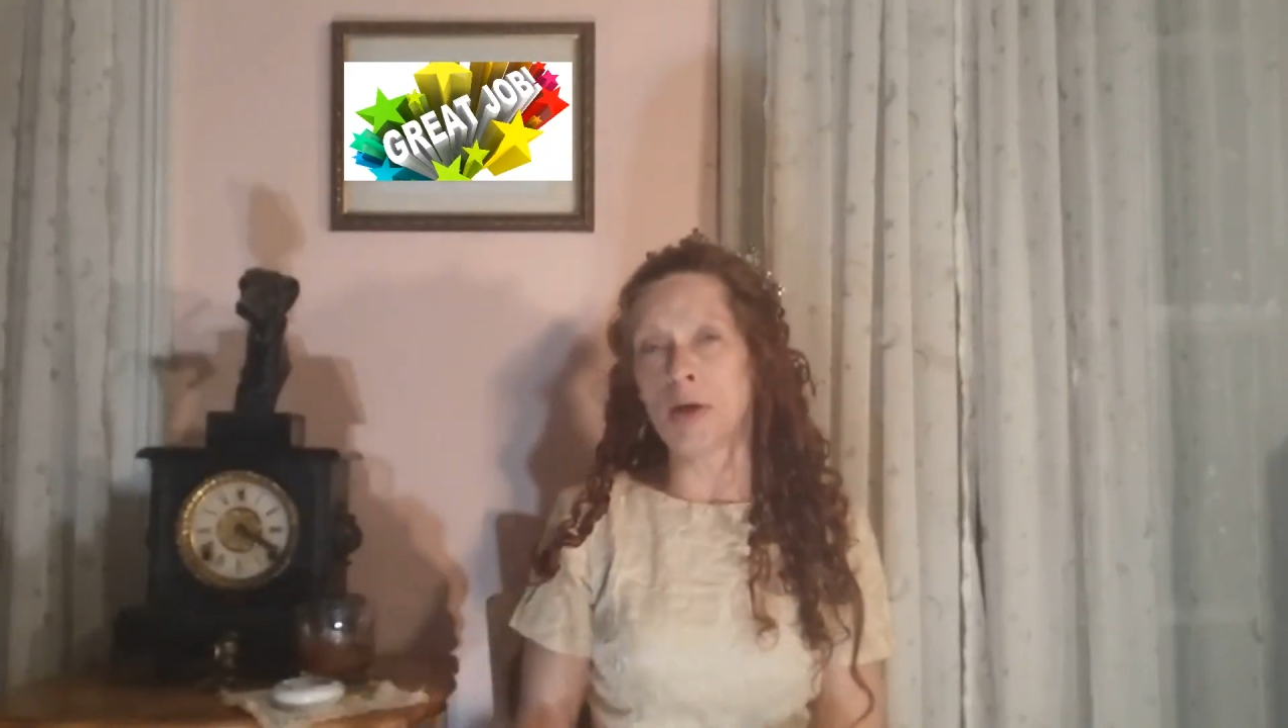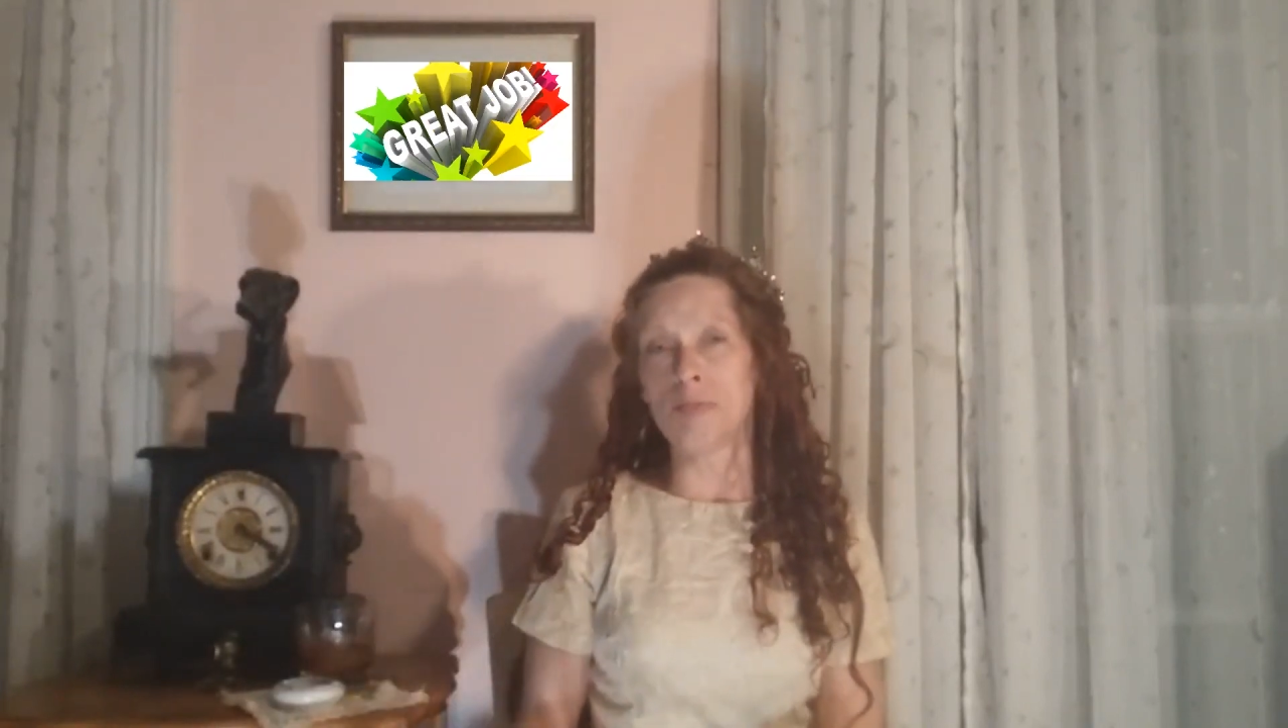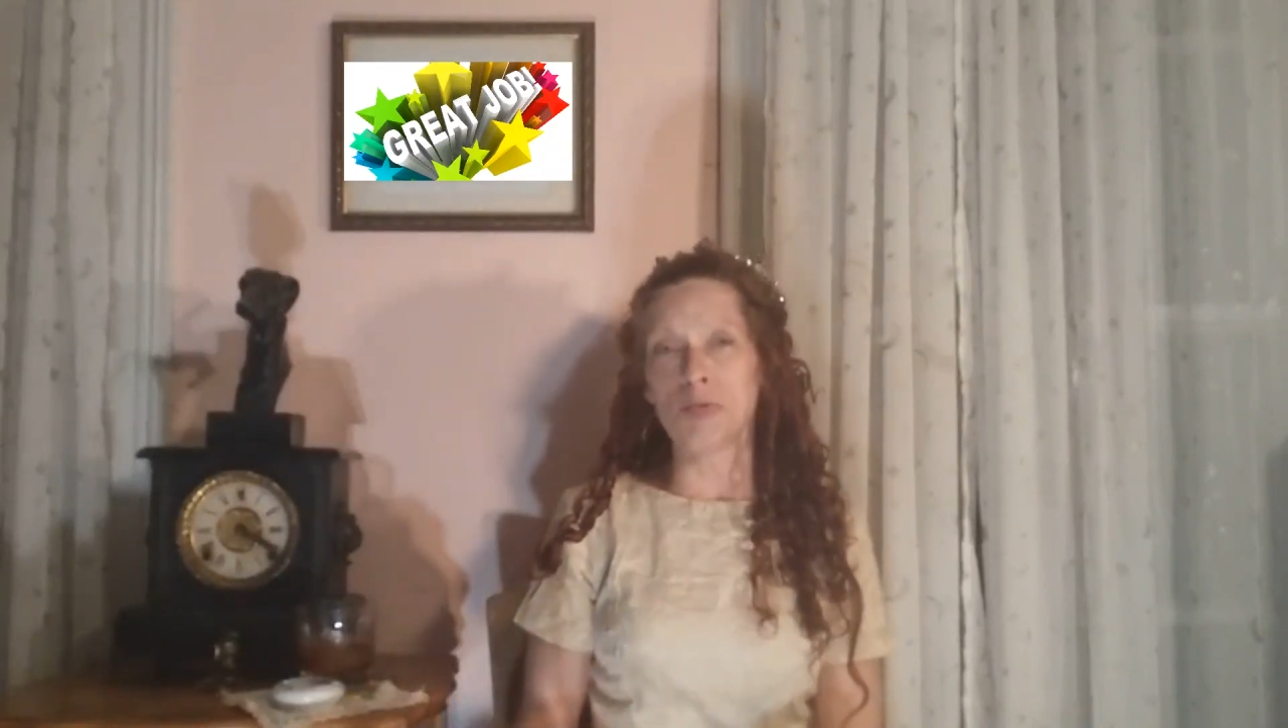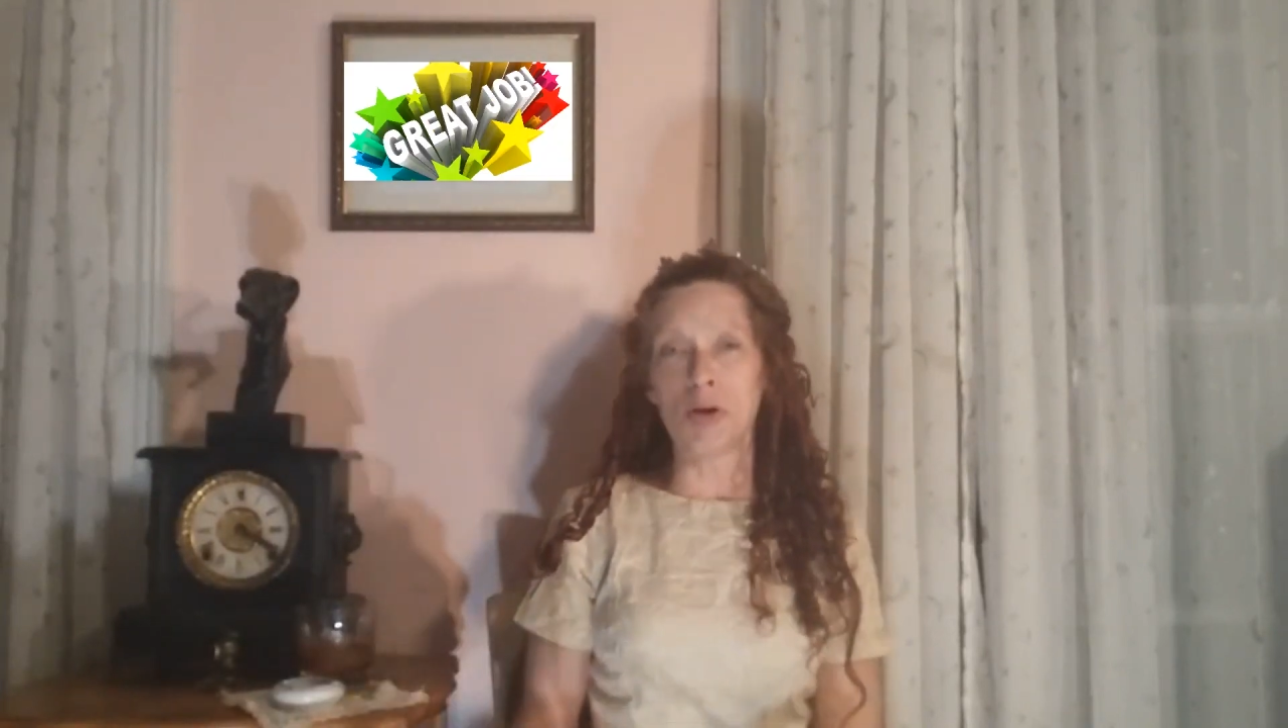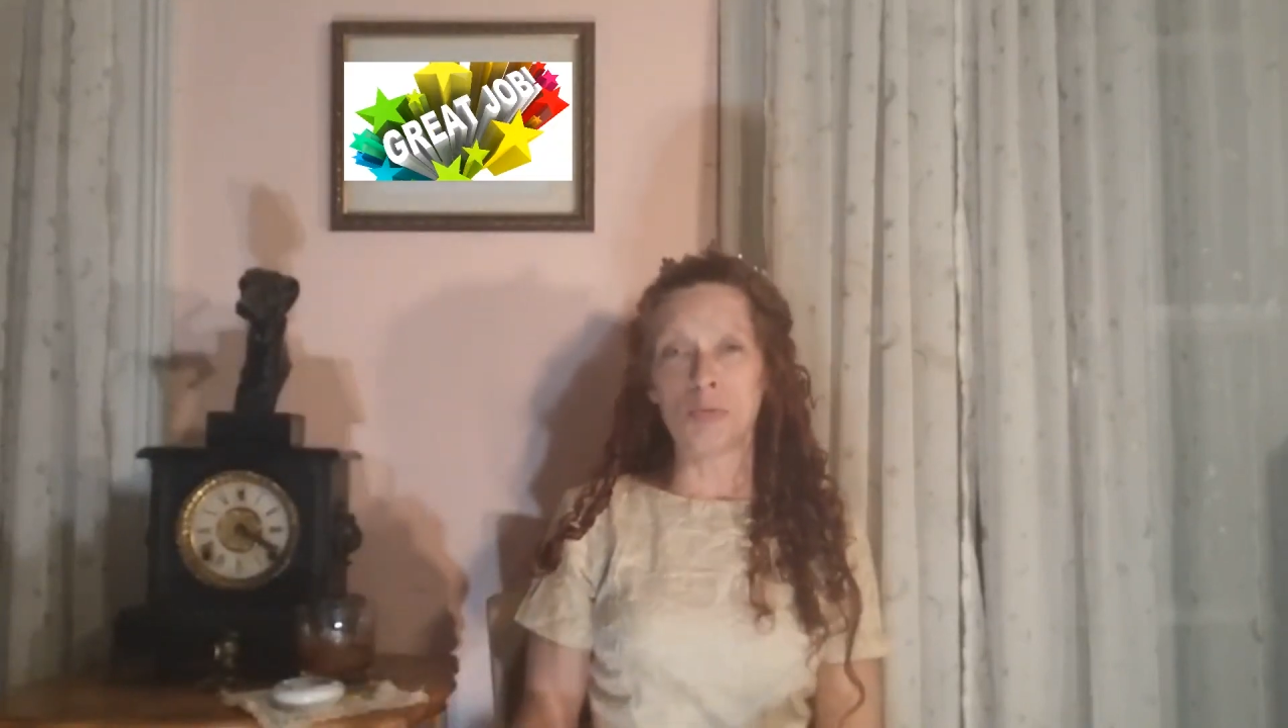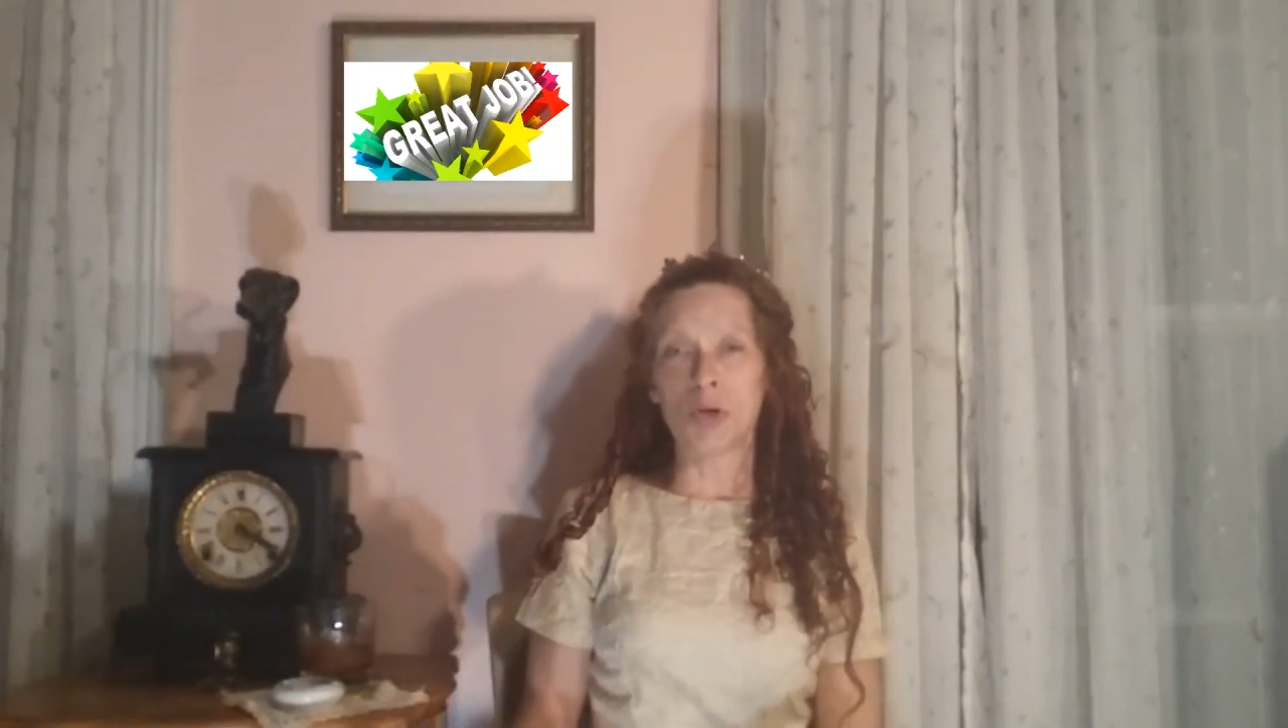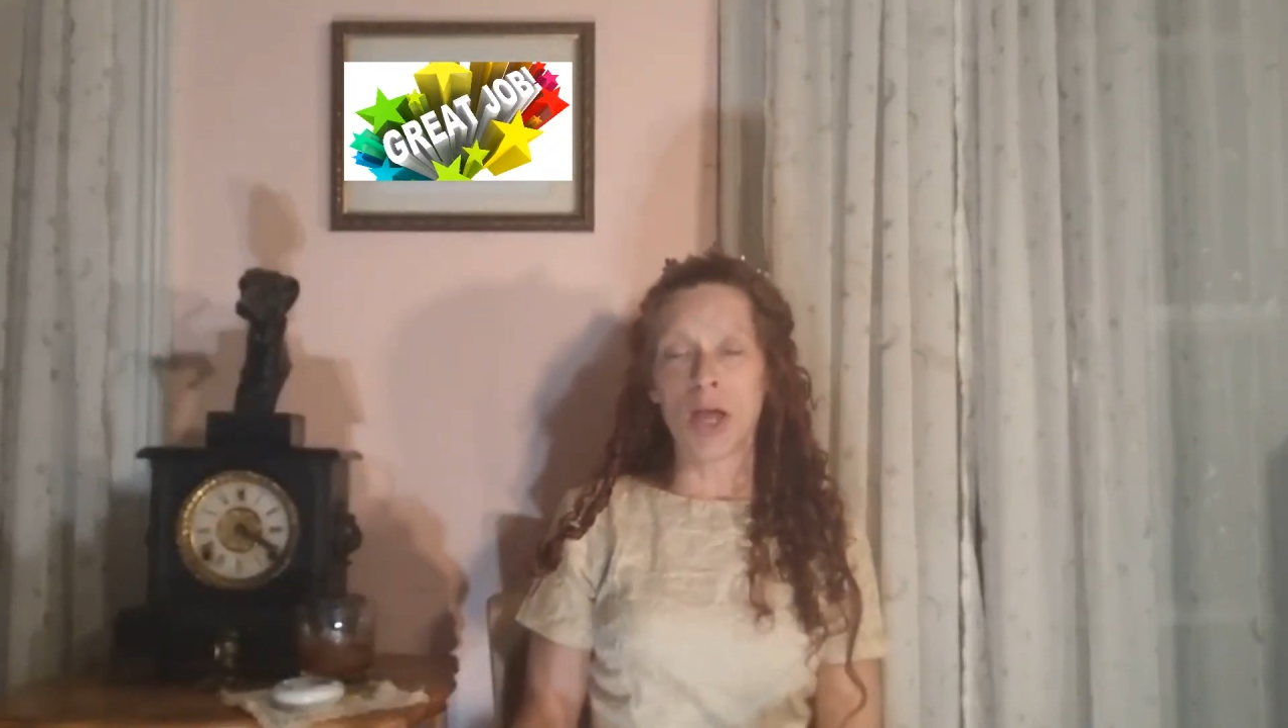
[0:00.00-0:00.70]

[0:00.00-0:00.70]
Everyone will